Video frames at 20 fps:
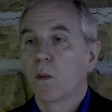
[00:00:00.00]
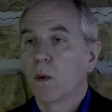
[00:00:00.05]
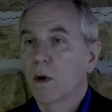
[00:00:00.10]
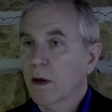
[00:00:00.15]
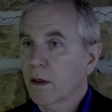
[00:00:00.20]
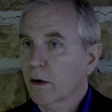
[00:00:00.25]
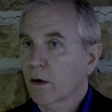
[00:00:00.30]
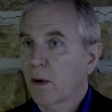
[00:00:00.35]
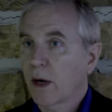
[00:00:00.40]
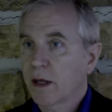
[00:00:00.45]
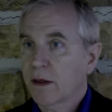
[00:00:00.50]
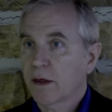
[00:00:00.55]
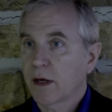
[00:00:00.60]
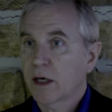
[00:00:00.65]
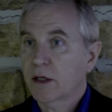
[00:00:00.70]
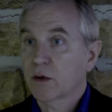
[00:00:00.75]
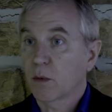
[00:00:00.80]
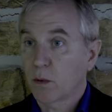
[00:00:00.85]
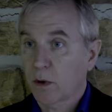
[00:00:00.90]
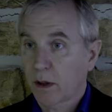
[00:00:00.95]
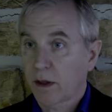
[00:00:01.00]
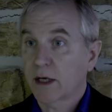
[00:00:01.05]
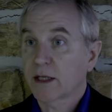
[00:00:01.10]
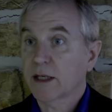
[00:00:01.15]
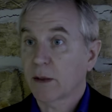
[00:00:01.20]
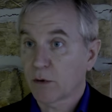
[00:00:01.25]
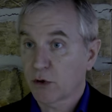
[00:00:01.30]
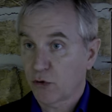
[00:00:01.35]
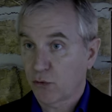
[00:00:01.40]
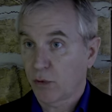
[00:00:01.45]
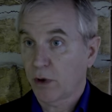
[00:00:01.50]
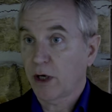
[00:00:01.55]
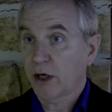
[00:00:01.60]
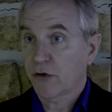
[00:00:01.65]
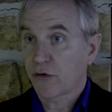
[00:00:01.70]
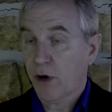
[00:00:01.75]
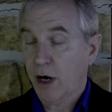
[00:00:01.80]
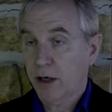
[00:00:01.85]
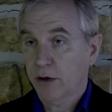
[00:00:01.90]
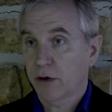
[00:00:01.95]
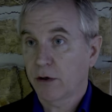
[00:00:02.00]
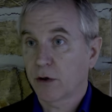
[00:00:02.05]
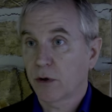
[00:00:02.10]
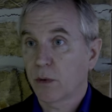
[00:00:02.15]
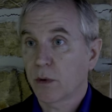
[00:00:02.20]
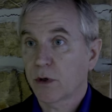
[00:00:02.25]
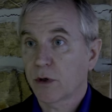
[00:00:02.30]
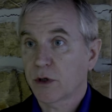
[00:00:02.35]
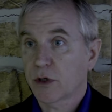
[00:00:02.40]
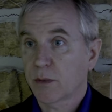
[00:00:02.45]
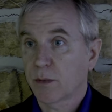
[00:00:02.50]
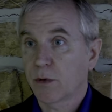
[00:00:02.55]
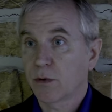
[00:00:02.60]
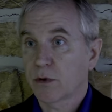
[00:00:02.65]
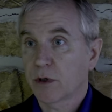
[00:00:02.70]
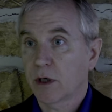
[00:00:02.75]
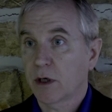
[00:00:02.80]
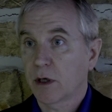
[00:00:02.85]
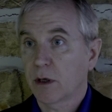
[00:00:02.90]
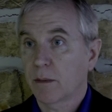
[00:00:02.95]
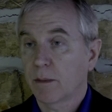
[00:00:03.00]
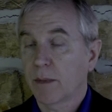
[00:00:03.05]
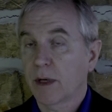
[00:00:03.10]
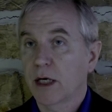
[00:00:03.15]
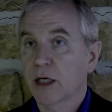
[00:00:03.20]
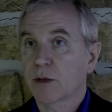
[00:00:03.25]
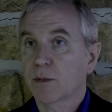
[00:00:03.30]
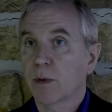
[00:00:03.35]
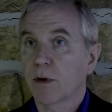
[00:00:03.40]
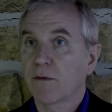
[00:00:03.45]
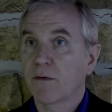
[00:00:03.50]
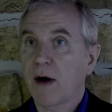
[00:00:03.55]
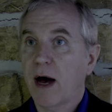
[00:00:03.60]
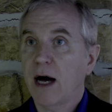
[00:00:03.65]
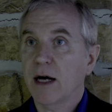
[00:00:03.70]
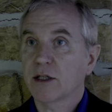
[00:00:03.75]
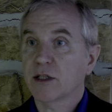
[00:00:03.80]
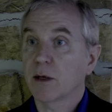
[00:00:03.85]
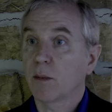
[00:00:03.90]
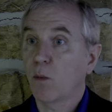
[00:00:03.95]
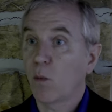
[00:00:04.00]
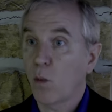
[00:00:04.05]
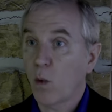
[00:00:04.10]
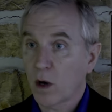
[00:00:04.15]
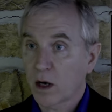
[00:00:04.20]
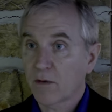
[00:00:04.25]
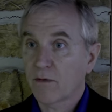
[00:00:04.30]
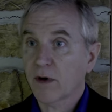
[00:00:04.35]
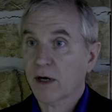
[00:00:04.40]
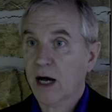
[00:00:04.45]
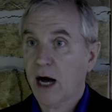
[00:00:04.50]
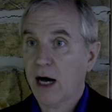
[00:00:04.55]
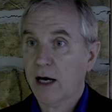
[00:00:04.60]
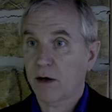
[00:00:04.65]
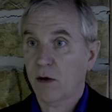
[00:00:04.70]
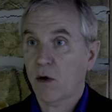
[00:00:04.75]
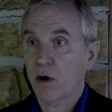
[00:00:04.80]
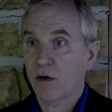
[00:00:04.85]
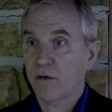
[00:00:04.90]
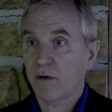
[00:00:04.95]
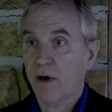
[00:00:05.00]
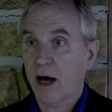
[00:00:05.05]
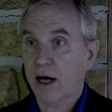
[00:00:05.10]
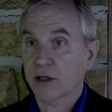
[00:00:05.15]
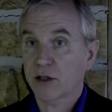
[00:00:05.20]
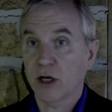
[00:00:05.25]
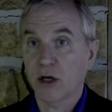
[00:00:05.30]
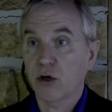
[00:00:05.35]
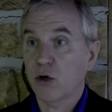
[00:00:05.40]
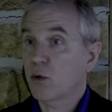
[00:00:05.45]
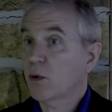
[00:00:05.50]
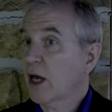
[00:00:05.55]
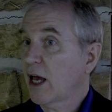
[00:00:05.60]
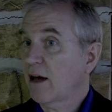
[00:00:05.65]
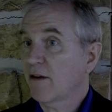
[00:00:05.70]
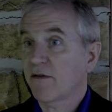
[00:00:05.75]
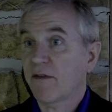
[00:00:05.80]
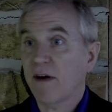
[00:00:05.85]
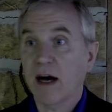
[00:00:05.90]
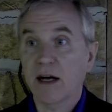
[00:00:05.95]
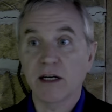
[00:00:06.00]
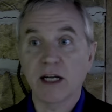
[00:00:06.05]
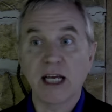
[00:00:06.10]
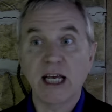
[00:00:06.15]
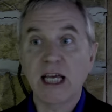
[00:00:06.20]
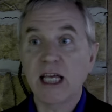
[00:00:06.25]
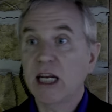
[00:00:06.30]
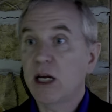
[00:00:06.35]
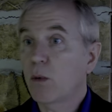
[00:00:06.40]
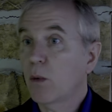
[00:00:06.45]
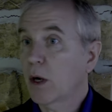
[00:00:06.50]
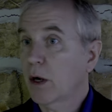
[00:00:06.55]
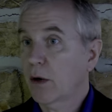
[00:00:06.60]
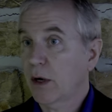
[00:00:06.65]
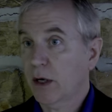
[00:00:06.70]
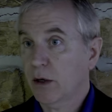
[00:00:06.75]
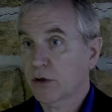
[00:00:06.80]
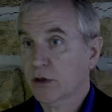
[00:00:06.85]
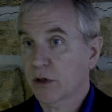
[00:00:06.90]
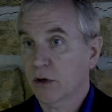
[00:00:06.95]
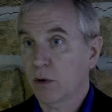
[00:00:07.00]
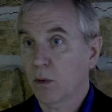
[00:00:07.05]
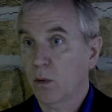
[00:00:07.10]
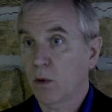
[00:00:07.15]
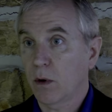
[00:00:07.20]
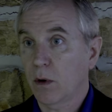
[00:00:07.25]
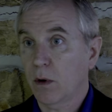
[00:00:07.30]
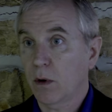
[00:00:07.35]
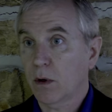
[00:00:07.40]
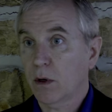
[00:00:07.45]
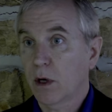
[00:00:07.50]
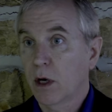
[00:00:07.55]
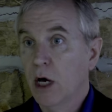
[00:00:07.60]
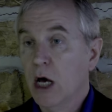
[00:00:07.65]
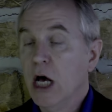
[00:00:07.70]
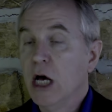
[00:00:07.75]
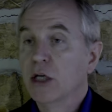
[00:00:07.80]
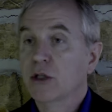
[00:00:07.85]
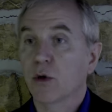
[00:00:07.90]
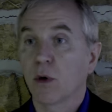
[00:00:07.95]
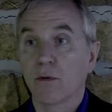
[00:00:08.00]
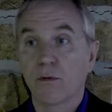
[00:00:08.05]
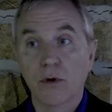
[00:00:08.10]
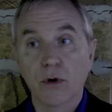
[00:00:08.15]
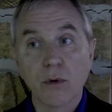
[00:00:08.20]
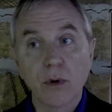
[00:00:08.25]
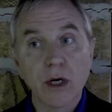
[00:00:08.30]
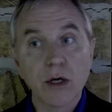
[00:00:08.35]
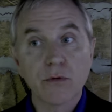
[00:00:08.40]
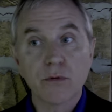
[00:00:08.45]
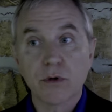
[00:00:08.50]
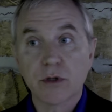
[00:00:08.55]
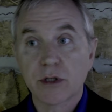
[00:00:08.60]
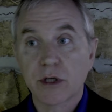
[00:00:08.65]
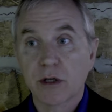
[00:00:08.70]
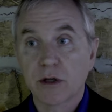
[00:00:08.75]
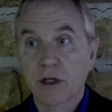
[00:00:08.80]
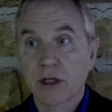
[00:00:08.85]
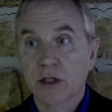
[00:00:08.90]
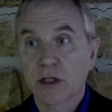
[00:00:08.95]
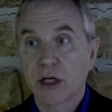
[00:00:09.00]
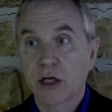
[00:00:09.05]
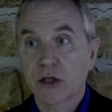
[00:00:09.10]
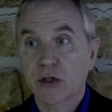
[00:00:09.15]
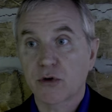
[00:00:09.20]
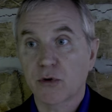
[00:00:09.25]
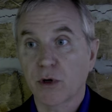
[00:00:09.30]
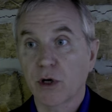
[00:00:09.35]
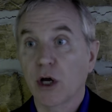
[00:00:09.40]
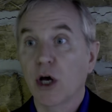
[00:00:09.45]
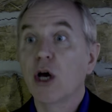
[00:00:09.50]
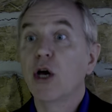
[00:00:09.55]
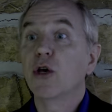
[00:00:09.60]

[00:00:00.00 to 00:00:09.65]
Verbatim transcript: One of the great things and one of the things I was really trying to do with this museum is provide some one-of-a-kind artifacts that you can't find anywhere else in the world. So if you're interested in this history,